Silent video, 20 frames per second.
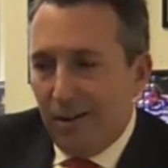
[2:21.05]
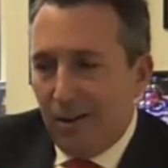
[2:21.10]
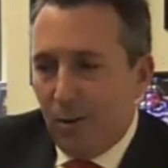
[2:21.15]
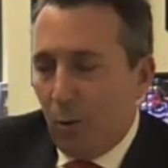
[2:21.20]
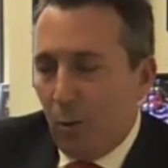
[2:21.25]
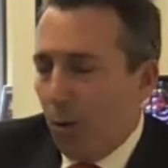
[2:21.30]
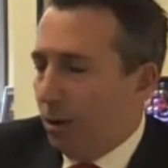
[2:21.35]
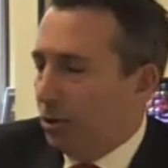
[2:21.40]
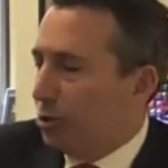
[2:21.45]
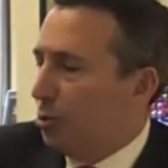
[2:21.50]

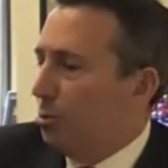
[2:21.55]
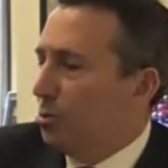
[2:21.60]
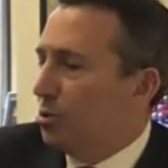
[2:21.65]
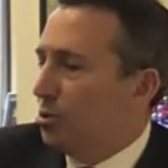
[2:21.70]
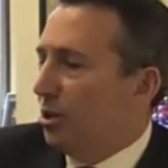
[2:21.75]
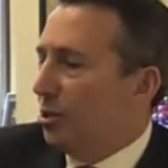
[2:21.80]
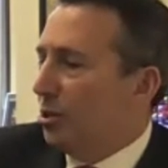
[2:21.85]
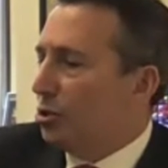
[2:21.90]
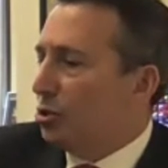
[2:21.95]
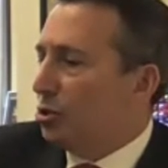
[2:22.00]
or
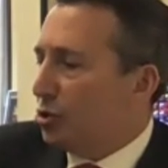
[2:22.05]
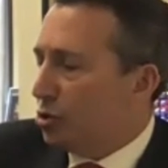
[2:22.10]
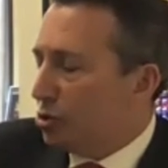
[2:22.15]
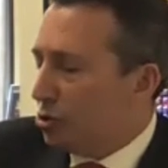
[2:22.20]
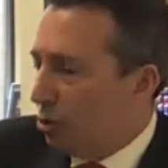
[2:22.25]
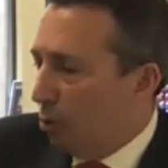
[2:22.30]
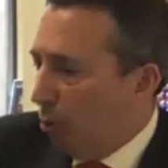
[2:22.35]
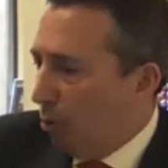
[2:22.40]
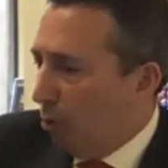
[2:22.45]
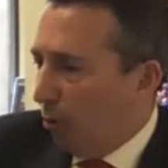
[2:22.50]
choosing a
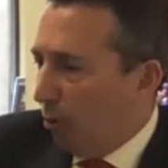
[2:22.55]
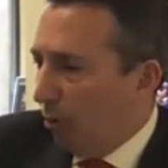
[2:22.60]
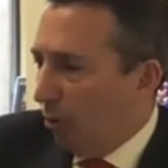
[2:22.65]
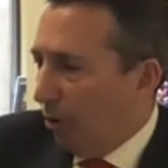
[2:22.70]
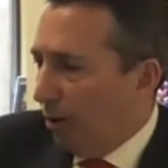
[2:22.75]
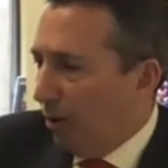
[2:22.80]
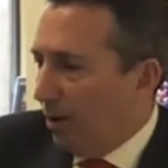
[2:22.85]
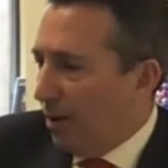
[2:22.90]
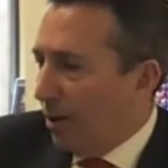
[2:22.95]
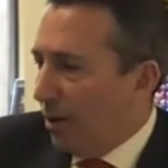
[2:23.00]

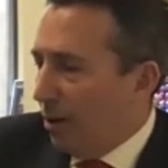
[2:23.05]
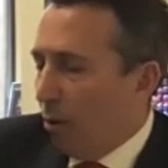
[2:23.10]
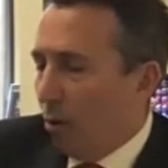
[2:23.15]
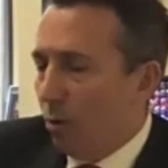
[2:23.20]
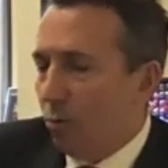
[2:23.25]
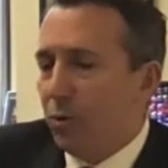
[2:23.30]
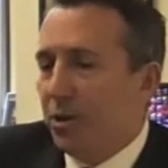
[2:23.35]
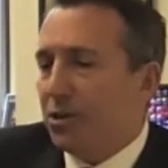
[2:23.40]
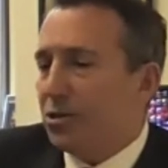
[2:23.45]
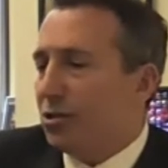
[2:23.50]
school or
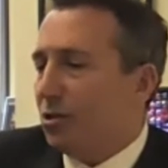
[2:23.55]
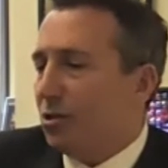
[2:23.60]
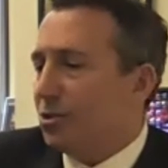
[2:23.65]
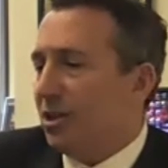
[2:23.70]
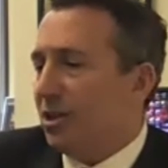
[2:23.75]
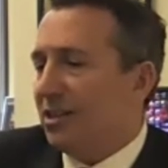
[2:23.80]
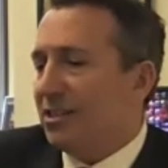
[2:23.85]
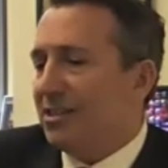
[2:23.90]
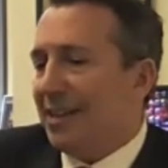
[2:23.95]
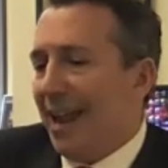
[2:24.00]

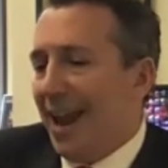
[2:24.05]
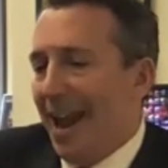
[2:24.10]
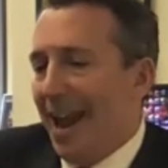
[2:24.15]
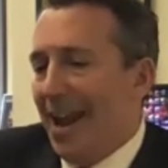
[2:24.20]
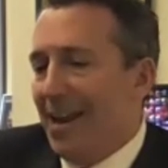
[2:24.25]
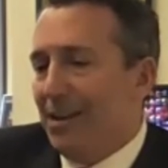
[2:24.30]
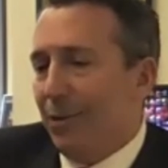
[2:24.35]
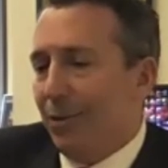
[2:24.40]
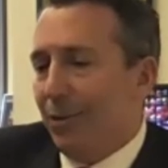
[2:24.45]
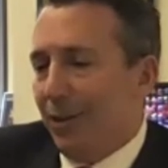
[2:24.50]
researching into
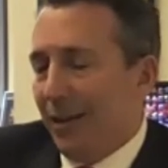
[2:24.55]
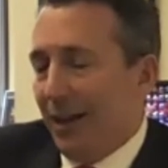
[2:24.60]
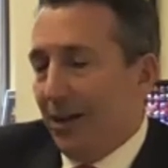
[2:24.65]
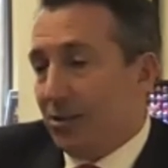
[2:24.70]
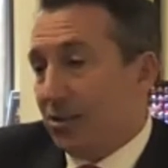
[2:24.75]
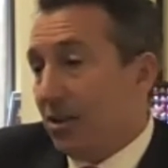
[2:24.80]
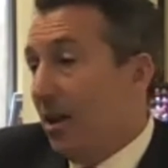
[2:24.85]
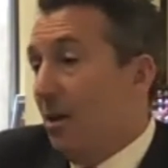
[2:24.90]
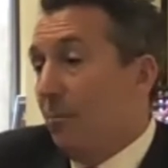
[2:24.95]
anything else.